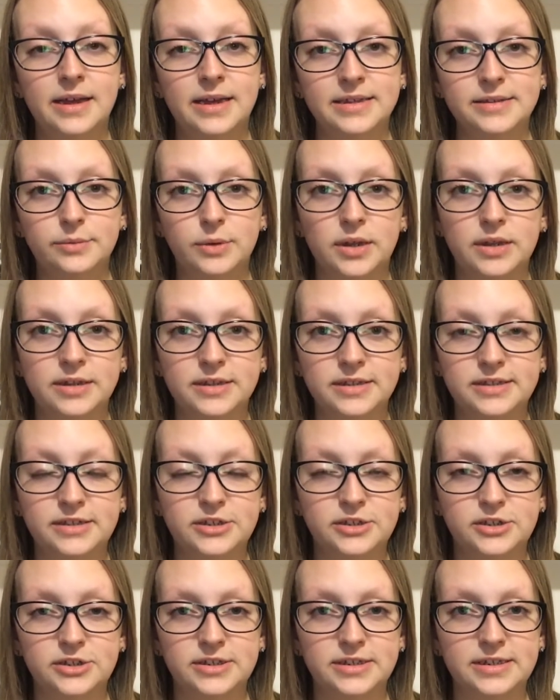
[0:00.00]
as well as
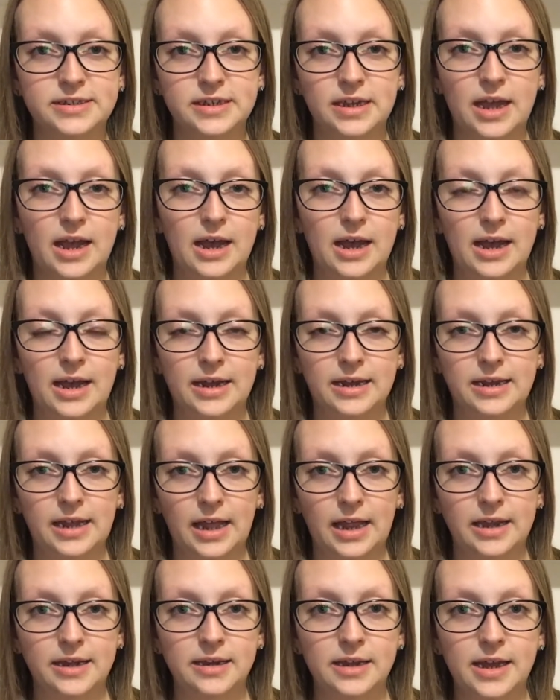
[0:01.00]
to just hug
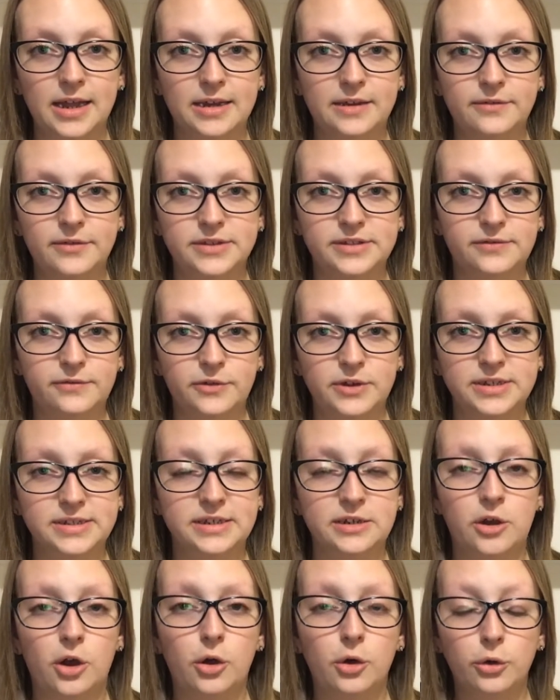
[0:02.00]
at night if it's
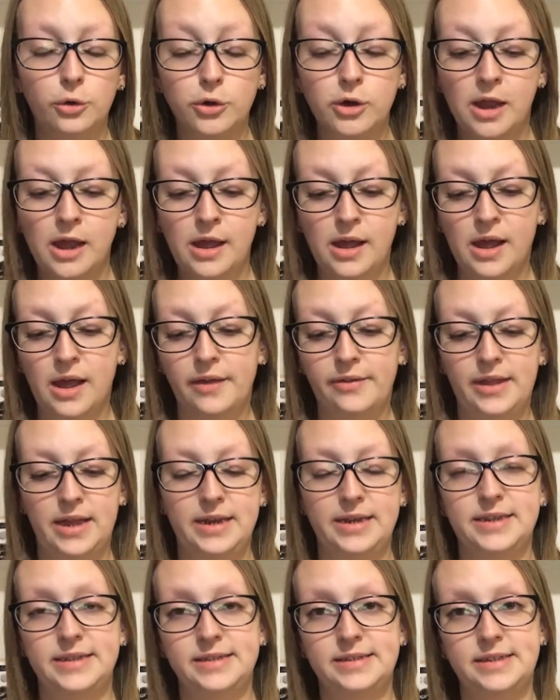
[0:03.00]
freezing cold and
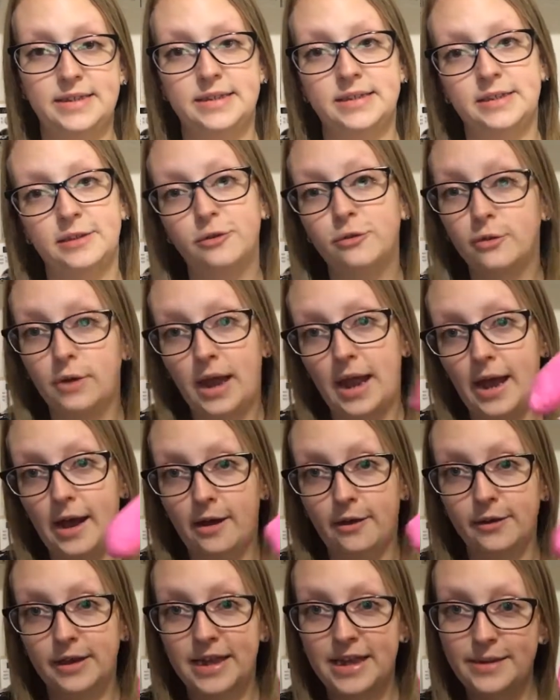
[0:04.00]
that is this little
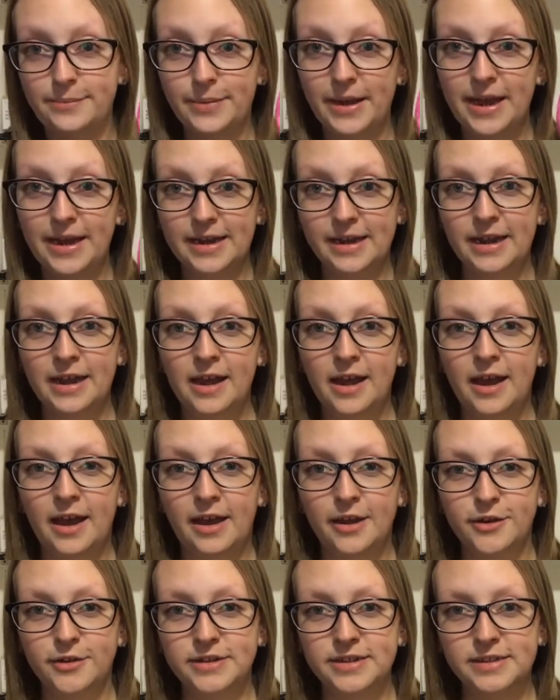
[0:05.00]
owl heat pack.
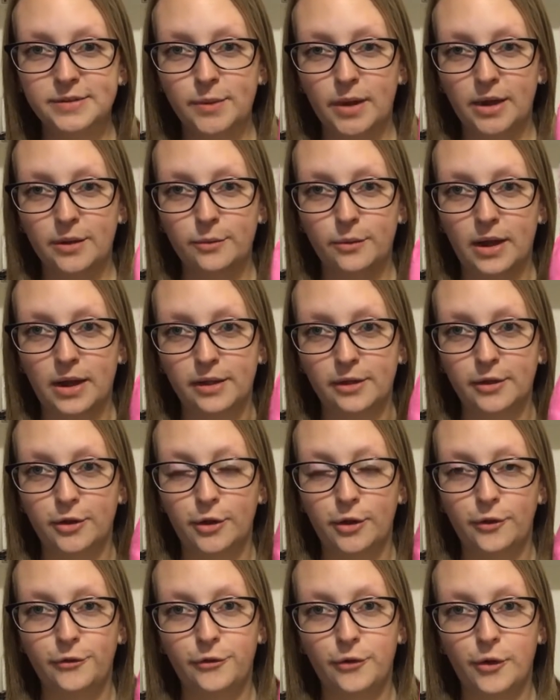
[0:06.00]
I got this quite a while
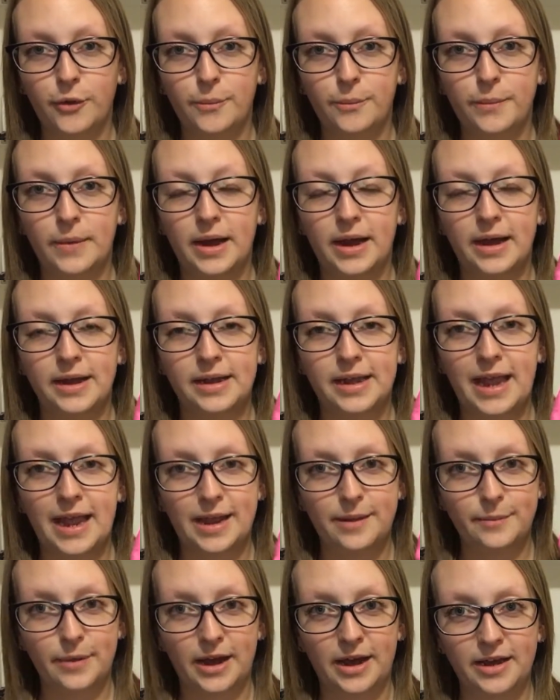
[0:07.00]
ago from
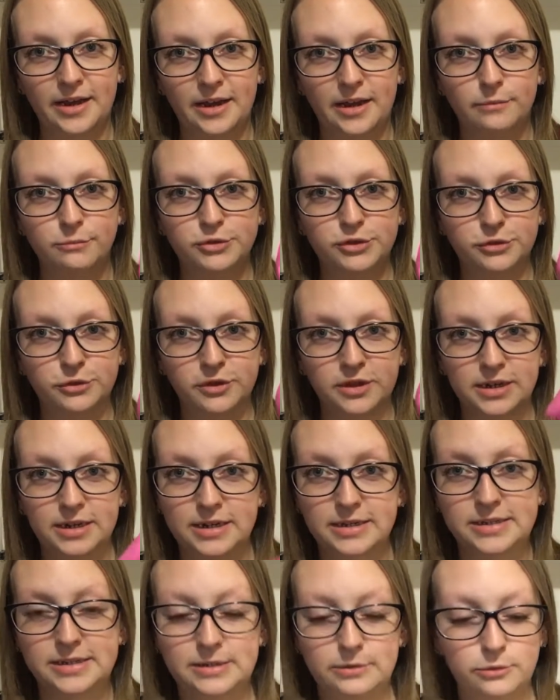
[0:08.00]
Kmart. I'm sure that
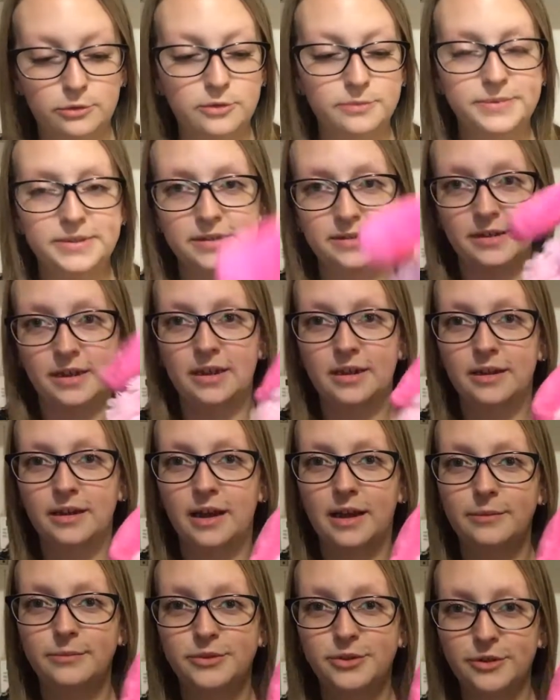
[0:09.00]
it's, oops,
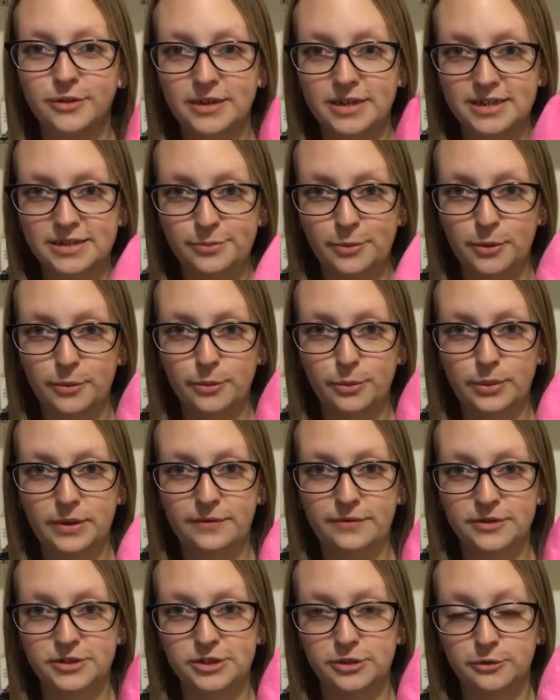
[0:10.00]
I'm sure that it's
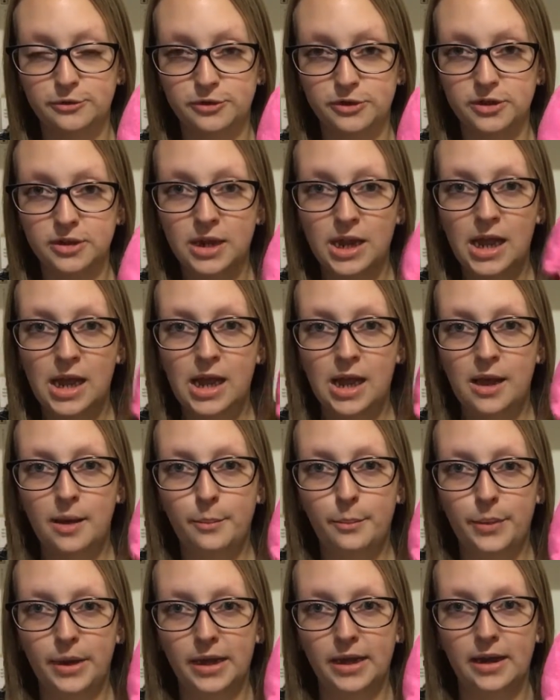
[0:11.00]
probably for children
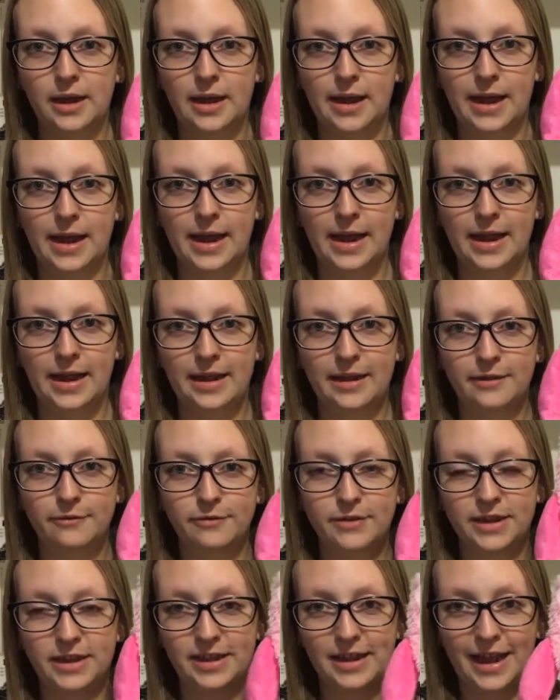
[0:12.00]
but I
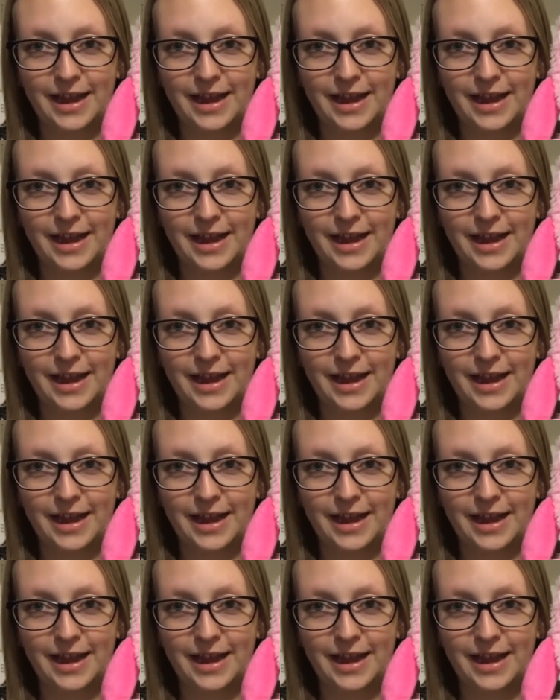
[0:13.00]
really